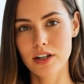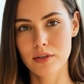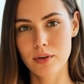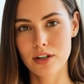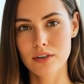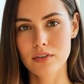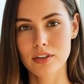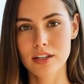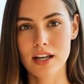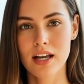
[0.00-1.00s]
Victoria's
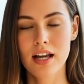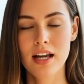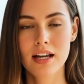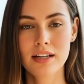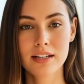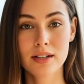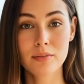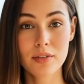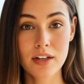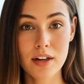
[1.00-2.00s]
desperation to
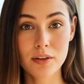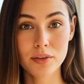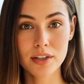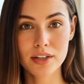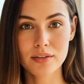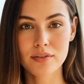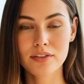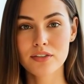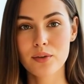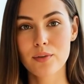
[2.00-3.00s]
settle quietly,
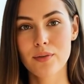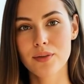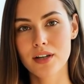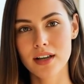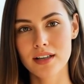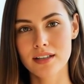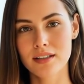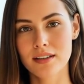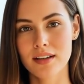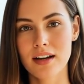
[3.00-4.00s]
James's
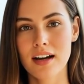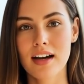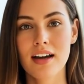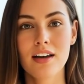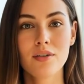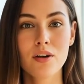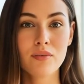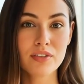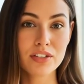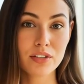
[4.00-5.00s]
reluctance to establish
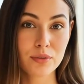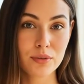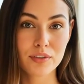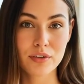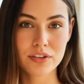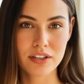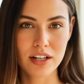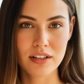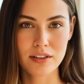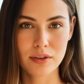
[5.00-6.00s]
paternity.
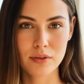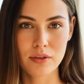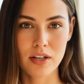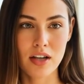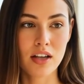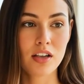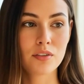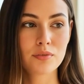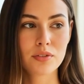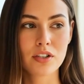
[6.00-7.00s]
A fraud
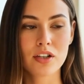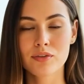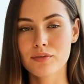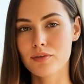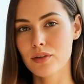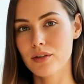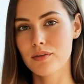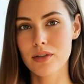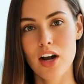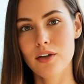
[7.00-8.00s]
investigation would
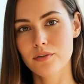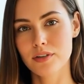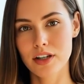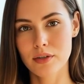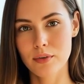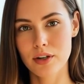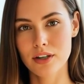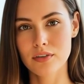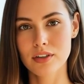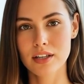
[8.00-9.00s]
include his financial
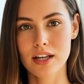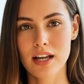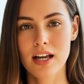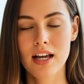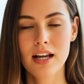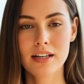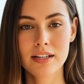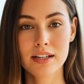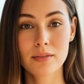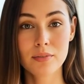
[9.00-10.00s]
records,
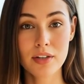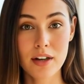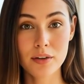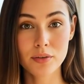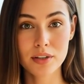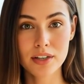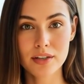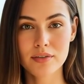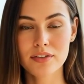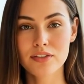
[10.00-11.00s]
child support
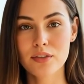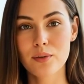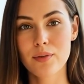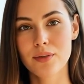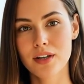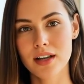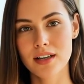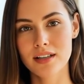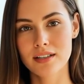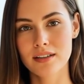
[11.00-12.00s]
obligations, and any
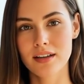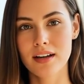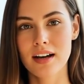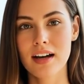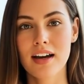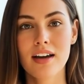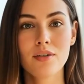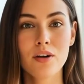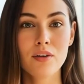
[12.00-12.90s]
hidden assets.